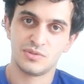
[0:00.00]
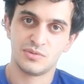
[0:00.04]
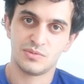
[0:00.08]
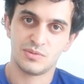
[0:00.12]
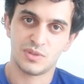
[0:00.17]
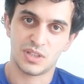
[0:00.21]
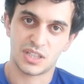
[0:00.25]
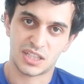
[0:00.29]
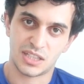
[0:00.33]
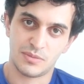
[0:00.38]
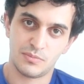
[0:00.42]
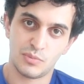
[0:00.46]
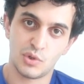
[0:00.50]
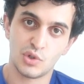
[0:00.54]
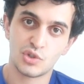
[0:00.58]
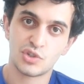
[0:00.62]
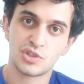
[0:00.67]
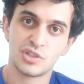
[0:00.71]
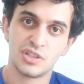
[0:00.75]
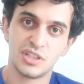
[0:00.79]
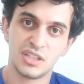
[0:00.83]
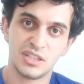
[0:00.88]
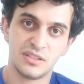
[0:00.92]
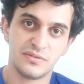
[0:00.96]
like
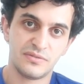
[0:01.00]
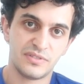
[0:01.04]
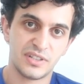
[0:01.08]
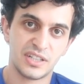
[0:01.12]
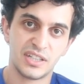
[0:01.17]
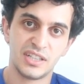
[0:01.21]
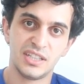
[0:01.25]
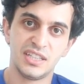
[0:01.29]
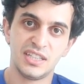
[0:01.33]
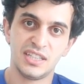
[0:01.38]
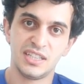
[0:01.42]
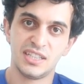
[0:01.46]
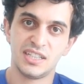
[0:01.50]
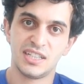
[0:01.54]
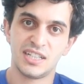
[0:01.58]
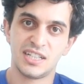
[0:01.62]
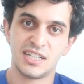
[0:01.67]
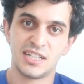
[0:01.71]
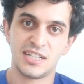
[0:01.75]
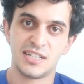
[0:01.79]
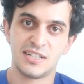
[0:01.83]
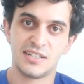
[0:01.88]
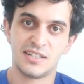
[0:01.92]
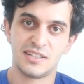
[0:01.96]
emotionally very
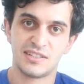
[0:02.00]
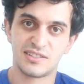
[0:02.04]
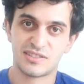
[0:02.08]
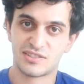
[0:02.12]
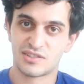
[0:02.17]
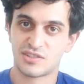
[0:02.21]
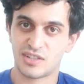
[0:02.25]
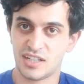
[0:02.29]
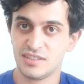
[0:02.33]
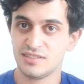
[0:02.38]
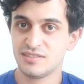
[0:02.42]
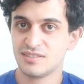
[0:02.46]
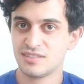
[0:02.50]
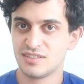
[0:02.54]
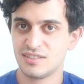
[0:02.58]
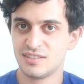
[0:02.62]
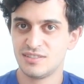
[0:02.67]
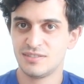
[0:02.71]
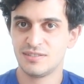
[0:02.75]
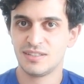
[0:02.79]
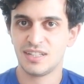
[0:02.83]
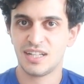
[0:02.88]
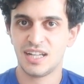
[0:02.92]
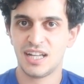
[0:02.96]
stressed,
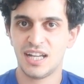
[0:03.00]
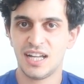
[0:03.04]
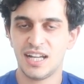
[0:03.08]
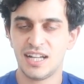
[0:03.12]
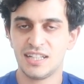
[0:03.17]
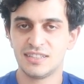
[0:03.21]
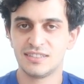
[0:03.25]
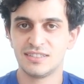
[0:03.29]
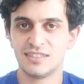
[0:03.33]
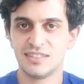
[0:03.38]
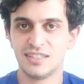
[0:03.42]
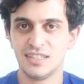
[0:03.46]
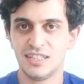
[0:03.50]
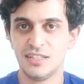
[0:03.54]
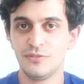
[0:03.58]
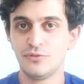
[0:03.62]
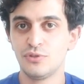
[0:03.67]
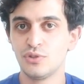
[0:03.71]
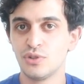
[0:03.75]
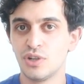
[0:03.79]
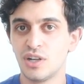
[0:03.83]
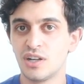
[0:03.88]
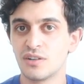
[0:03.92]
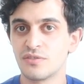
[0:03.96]
and
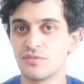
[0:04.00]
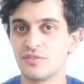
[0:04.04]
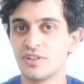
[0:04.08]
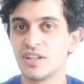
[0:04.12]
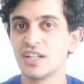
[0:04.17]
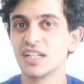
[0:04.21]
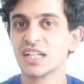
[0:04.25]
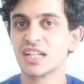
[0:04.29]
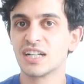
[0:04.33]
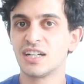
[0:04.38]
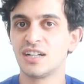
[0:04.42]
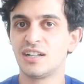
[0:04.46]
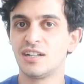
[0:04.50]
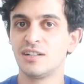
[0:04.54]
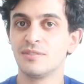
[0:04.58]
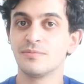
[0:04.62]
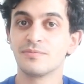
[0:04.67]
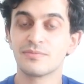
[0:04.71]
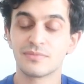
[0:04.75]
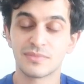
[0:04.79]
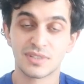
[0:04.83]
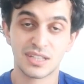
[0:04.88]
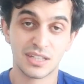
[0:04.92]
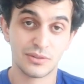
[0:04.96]
if you are very
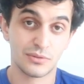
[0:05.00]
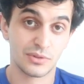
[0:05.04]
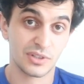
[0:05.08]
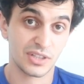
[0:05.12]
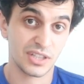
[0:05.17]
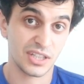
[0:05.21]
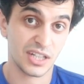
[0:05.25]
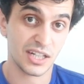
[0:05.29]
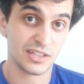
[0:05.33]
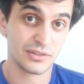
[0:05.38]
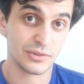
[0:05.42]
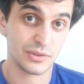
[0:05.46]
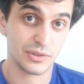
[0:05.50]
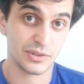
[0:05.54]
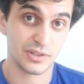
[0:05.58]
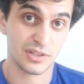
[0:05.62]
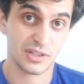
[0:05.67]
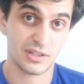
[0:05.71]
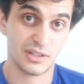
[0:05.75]
calm, they will react to your